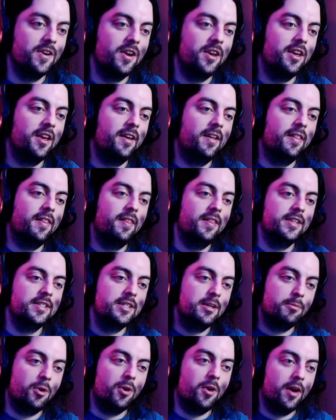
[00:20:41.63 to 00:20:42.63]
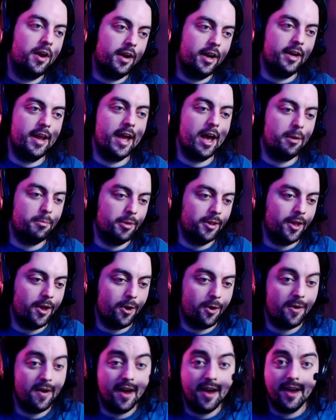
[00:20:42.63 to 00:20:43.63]
you list them on down
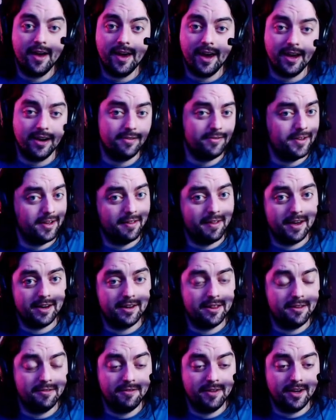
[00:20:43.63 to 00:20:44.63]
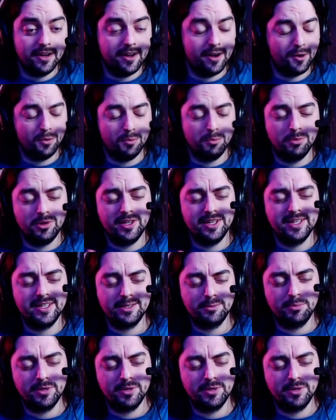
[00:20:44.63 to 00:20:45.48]
below. And if you liked the video, please